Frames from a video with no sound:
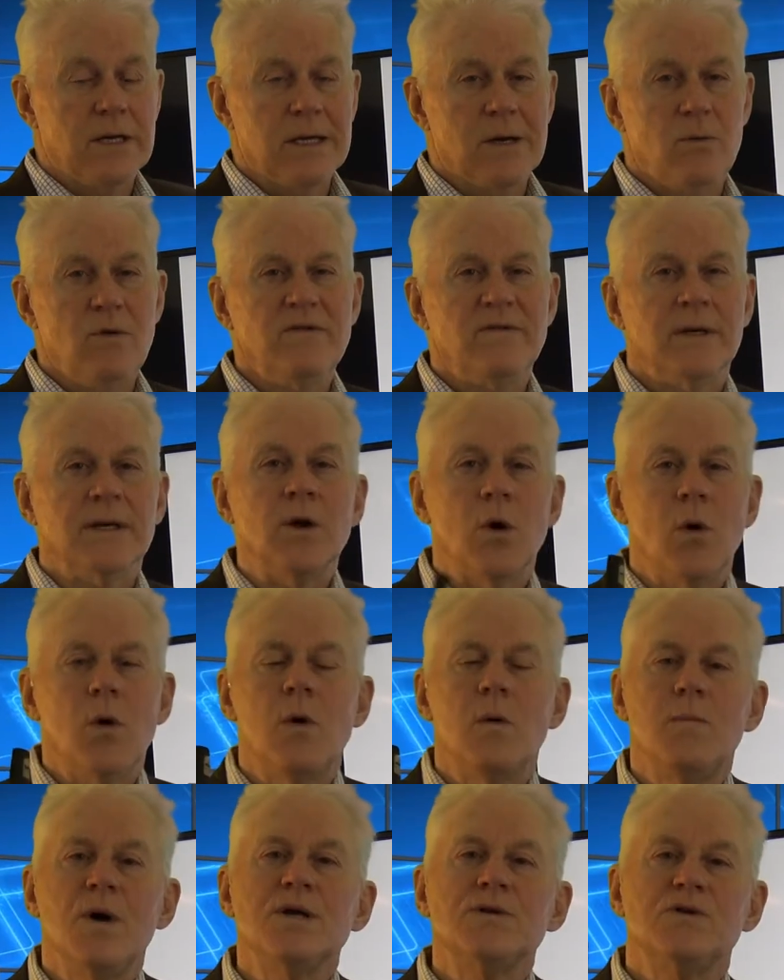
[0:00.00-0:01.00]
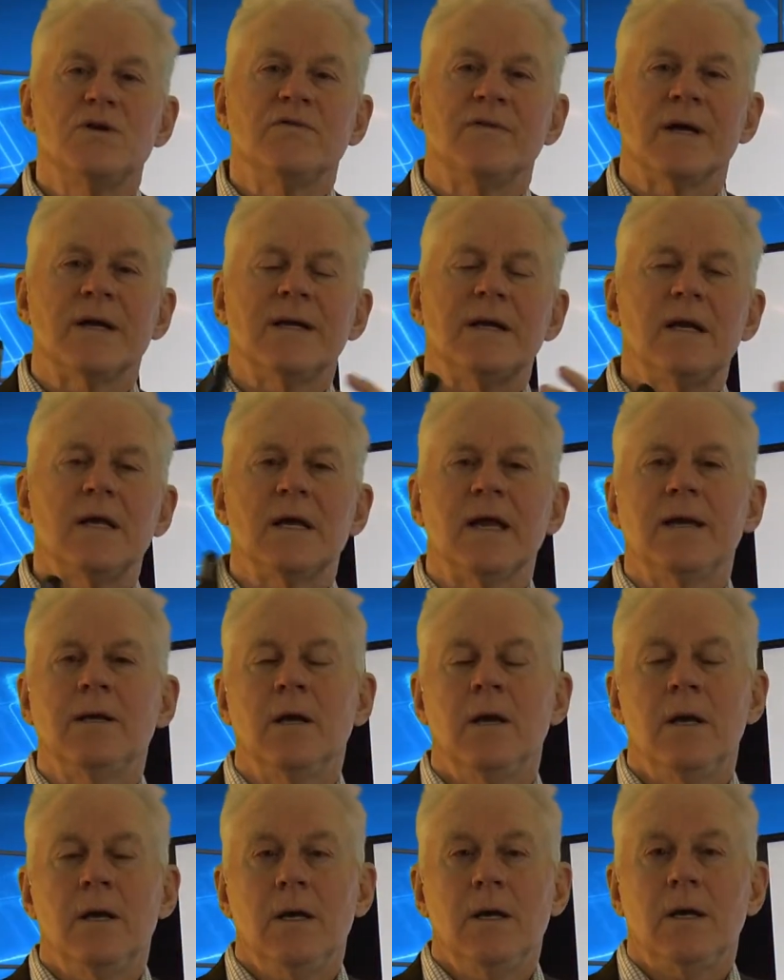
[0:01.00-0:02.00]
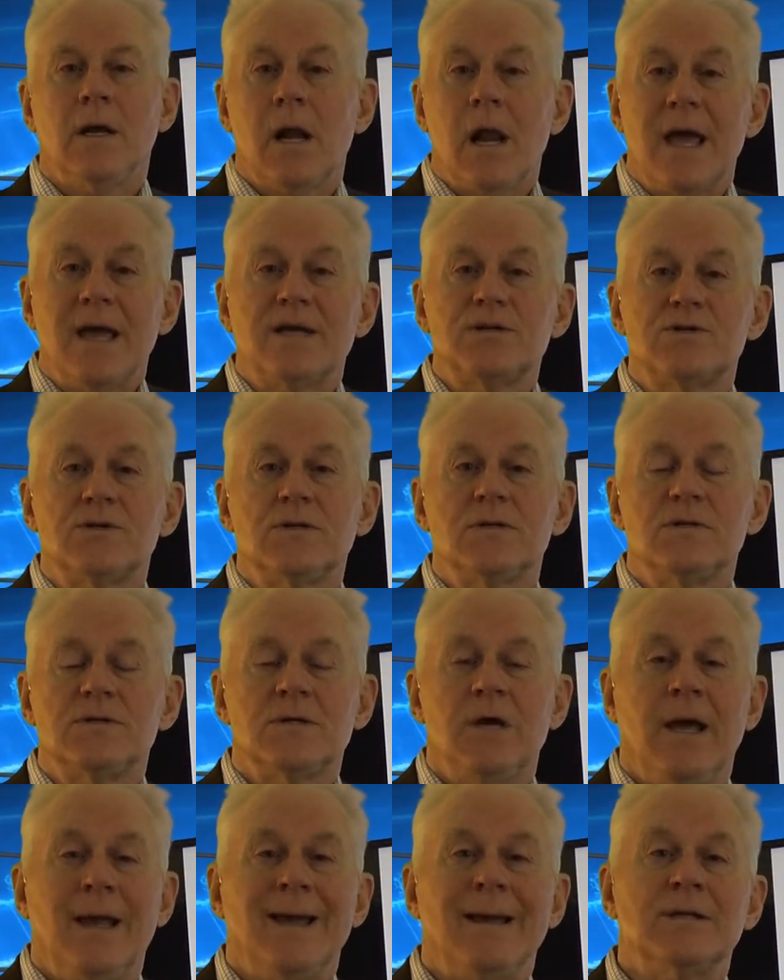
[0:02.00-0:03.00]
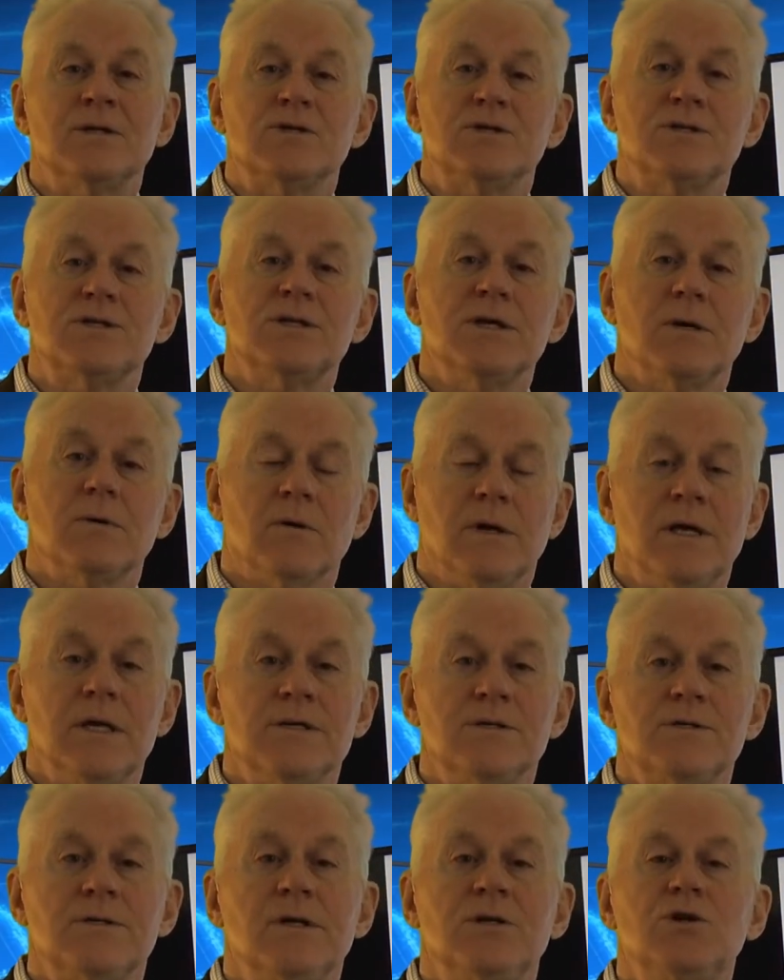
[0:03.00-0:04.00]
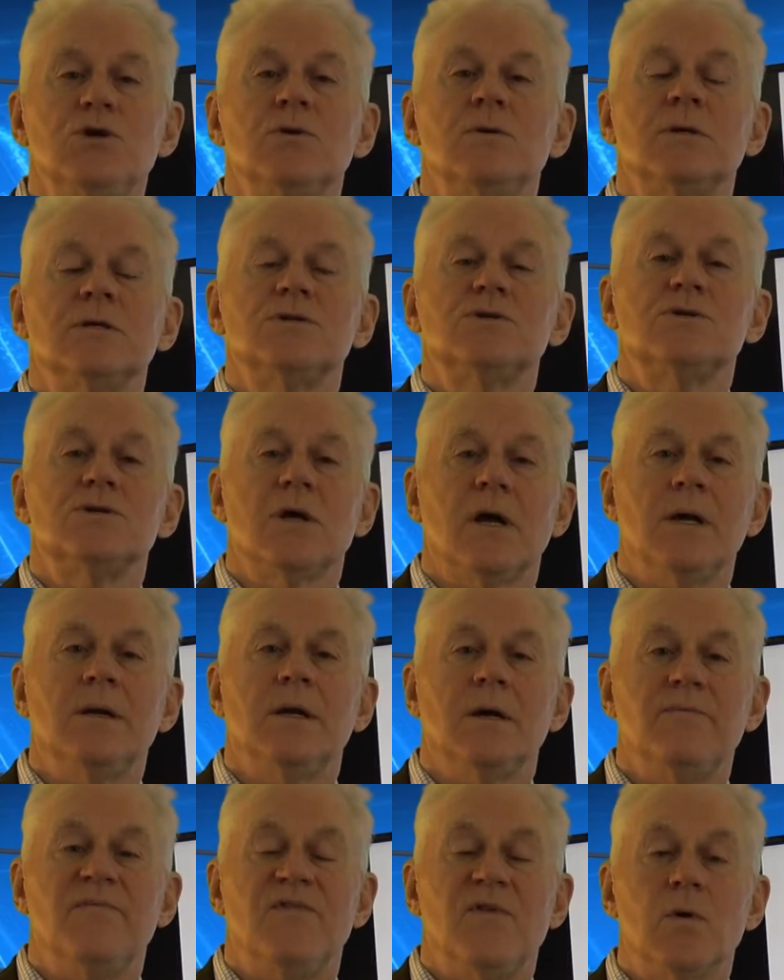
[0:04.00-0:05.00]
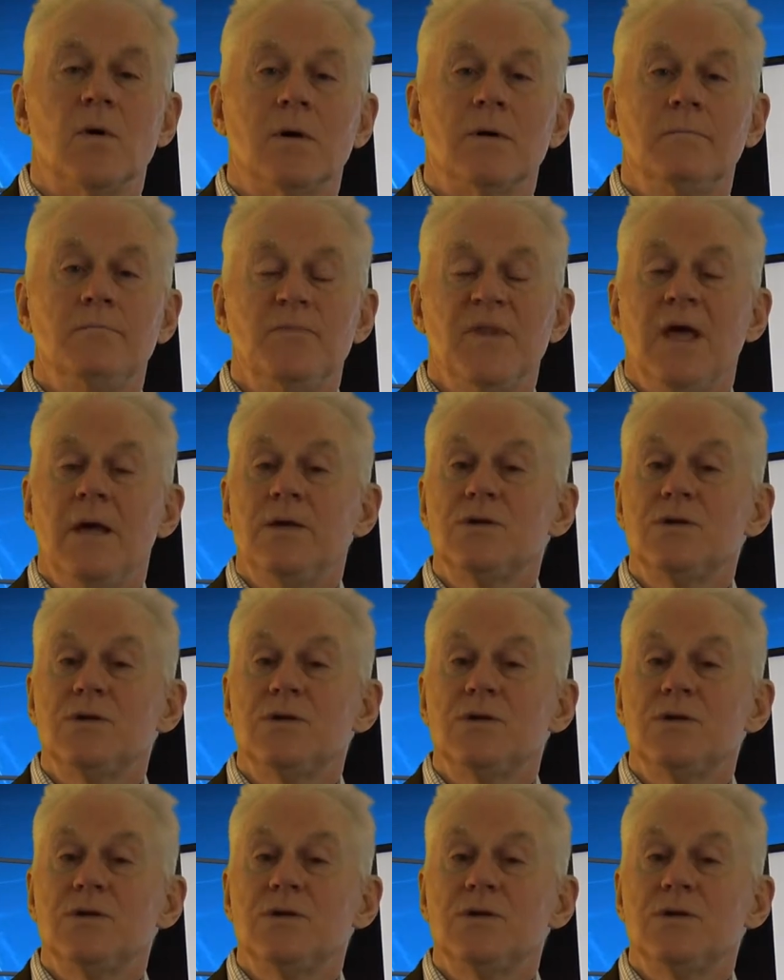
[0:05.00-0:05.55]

We've got a whole bunch of online classes and series that you can sign up for.